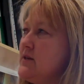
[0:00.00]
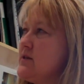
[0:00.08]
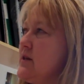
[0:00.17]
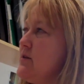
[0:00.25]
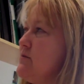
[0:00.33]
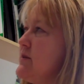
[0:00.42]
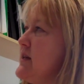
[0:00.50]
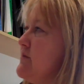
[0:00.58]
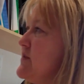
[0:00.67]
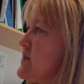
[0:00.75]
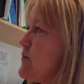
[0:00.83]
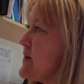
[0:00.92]
So yeah,
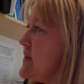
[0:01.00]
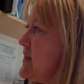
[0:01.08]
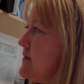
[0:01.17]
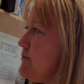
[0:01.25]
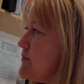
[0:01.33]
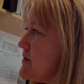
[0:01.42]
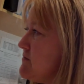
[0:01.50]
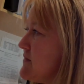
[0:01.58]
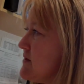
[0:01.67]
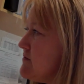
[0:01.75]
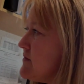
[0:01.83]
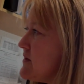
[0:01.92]
this one here,
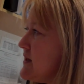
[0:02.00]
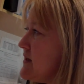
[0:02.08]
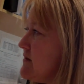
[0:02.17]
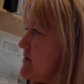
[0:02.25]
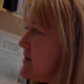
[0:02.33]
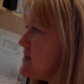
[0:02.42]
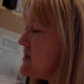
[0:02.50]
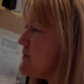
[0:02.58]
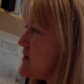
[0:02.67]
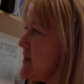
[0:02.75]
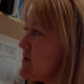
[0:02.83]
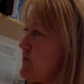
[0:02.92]
you know, the
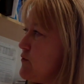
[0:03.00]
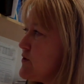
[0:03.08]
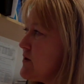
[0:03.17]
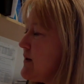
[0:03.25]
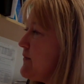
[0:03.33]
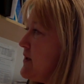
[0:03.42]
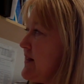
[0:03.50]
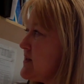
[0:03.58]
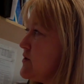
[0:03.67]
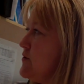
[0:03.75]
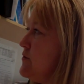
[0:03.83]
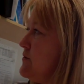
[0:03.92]
assessment task force not up there. That's
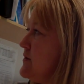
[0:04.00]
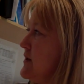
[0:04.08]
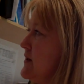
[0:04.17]
cool.